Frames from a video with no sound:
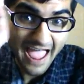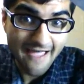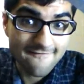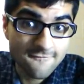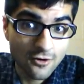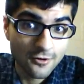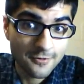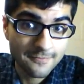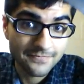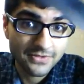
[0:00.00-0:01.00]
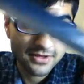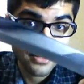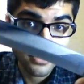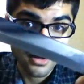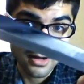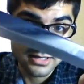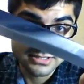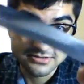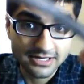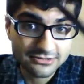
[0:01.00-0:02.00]
Ever.
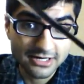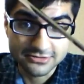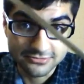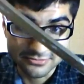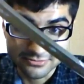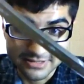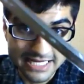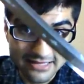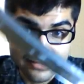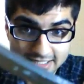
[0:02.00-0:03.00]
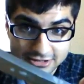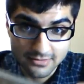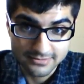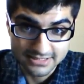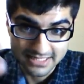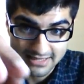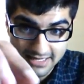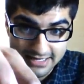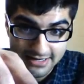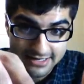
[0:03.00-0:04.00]
So I tried to regain that sharpness. I
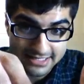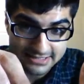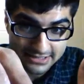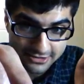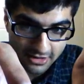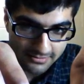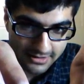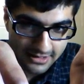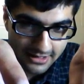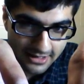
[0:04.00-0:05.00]
think I did a decent job.